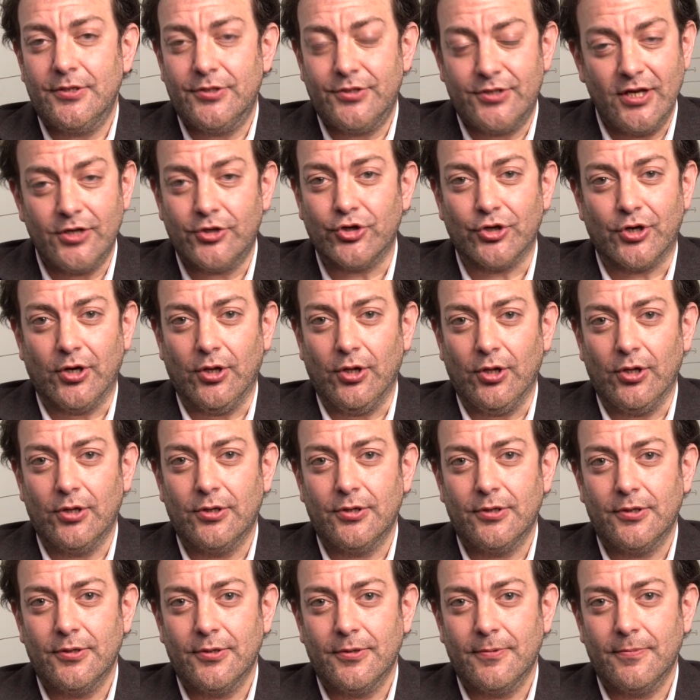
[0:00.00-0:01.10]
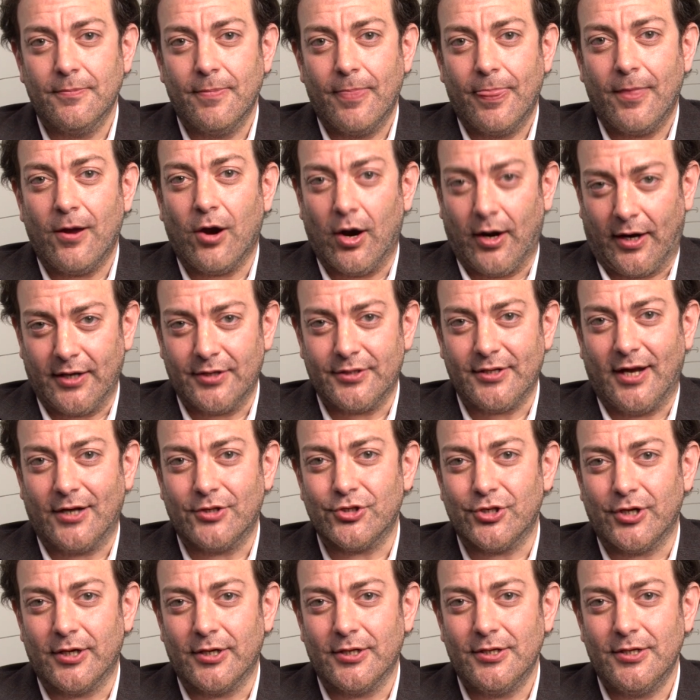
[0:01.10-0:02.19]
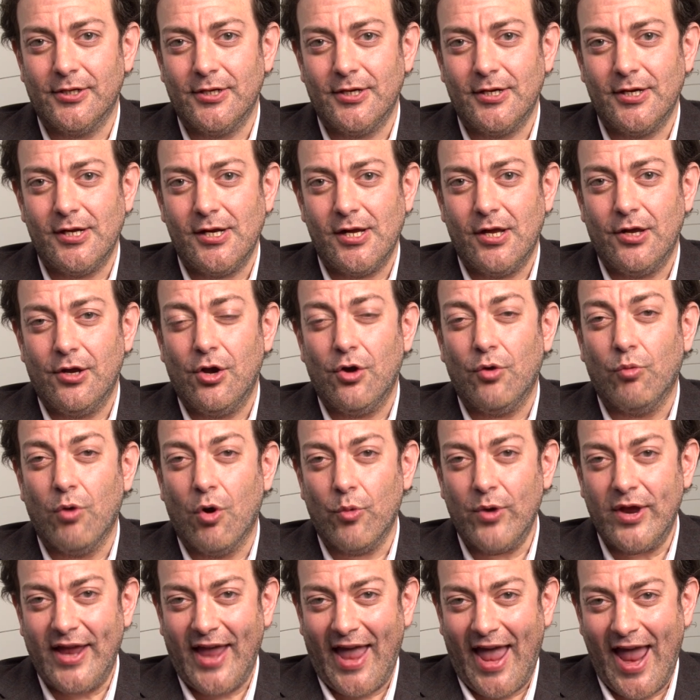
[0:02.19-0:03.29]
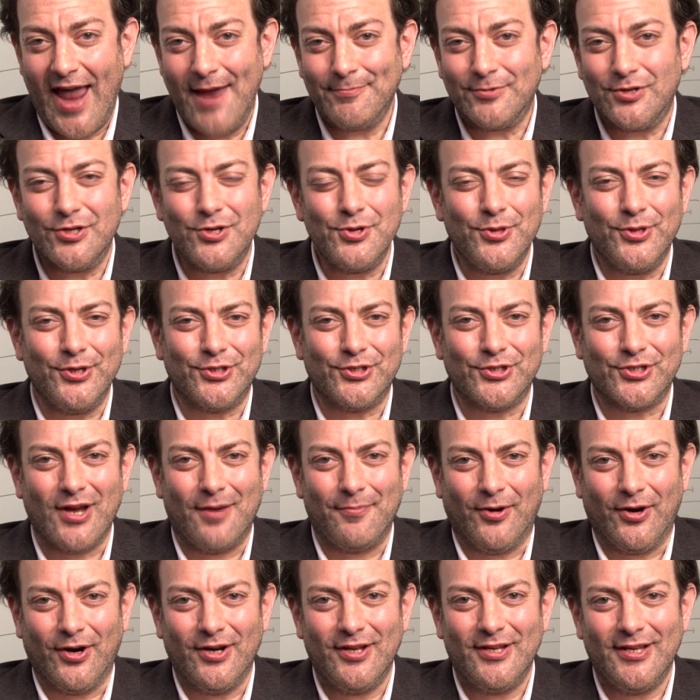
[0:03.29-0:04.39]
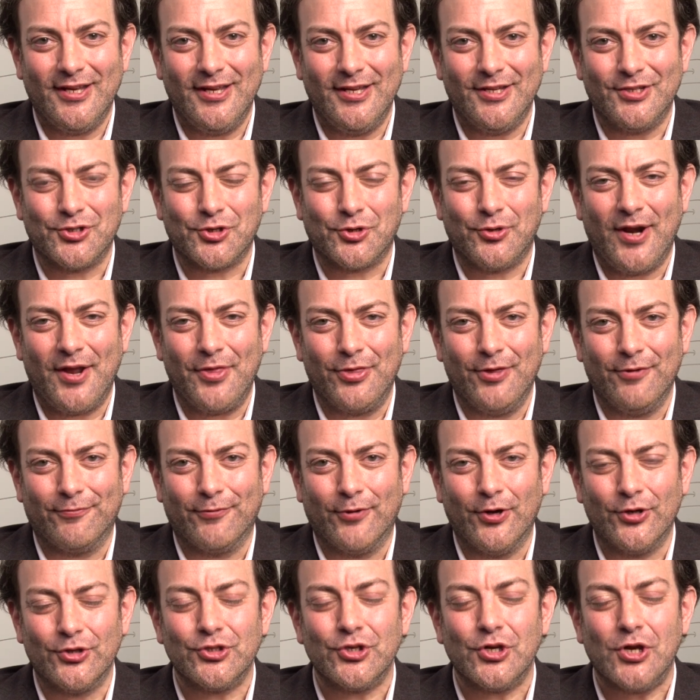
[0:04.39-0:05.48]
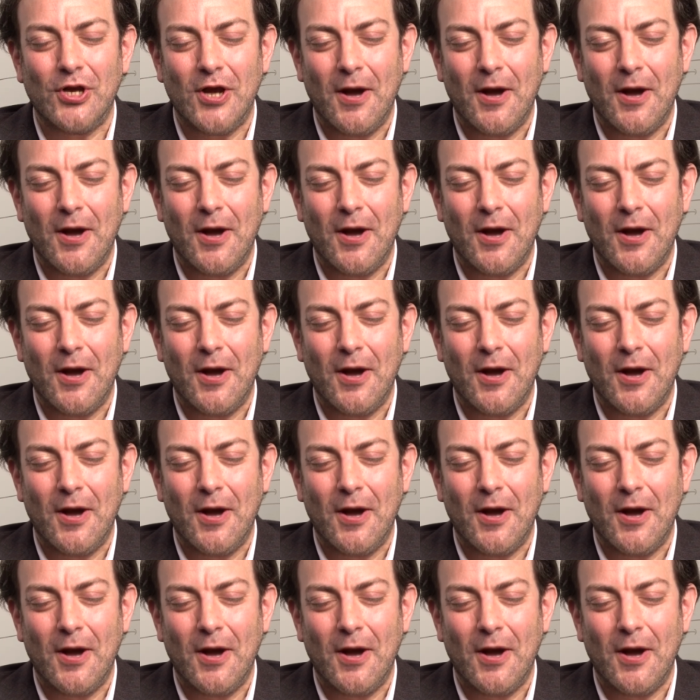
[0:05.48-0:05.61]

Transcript: digital architecture. What we aim to do this summer is create the first